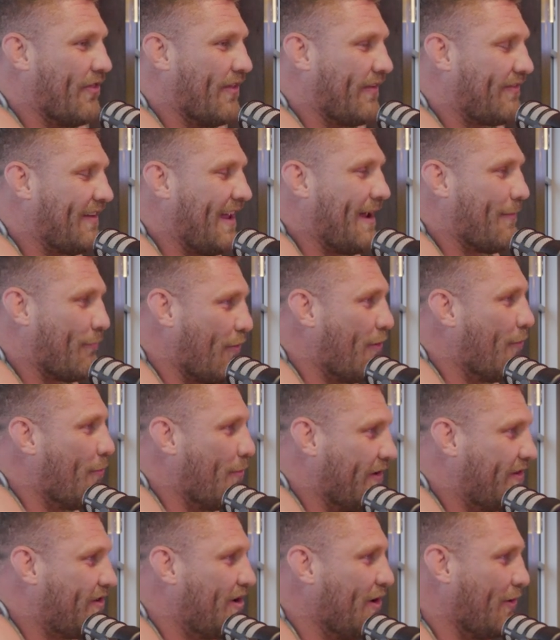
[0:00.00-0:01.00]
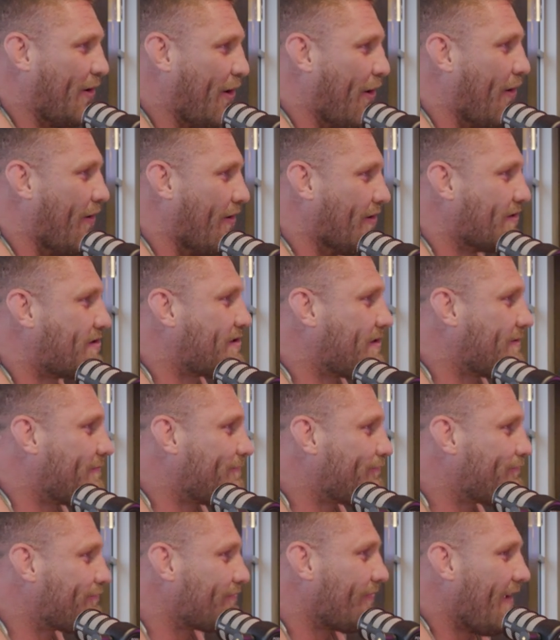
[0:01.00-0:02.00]
in the same room with two girls,
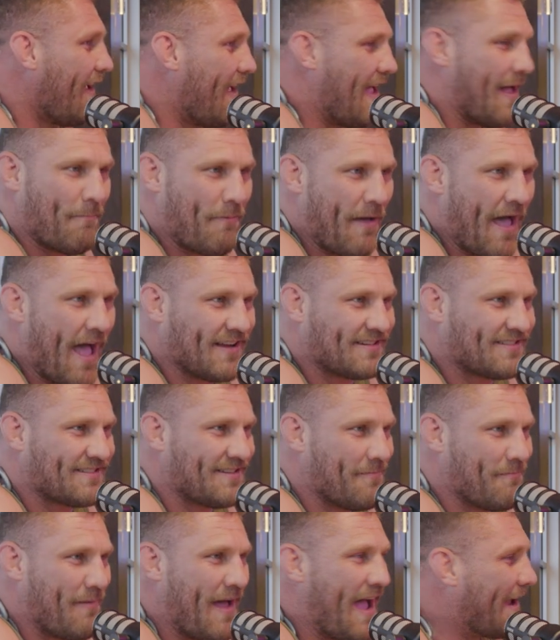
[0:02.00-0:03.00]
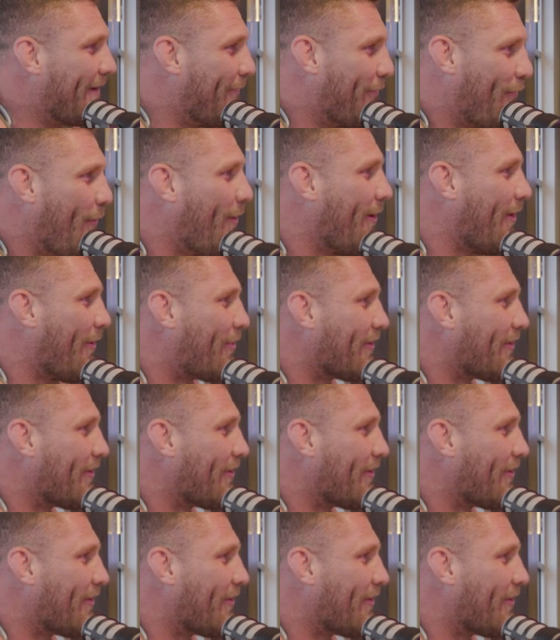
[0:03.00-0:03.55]
passing them back and forth.